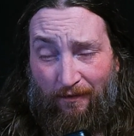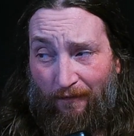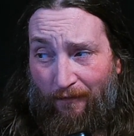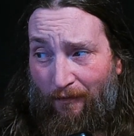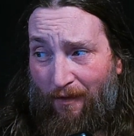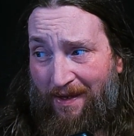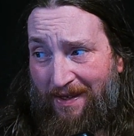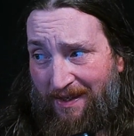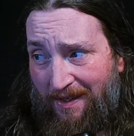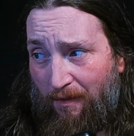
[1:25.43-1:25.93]

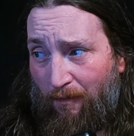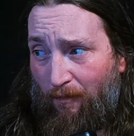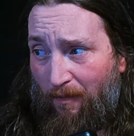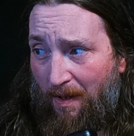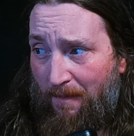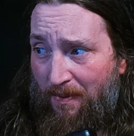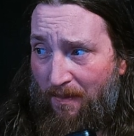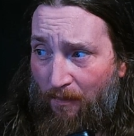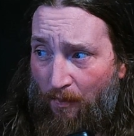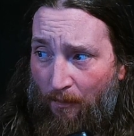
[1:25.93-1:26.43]
although I get
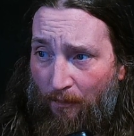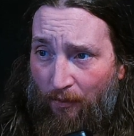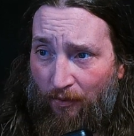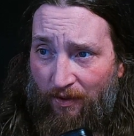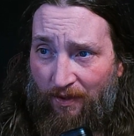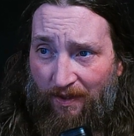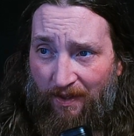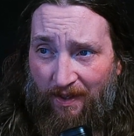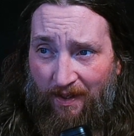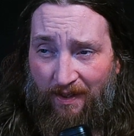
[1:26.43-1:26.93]
why people put
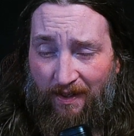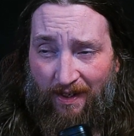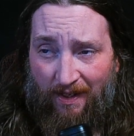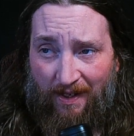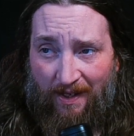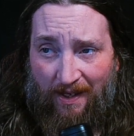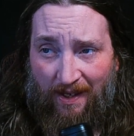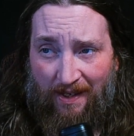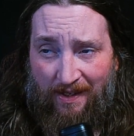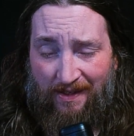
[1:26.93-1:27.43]
it in, and
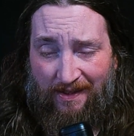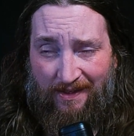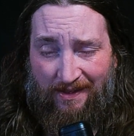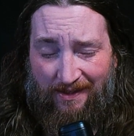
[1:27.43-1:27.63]
I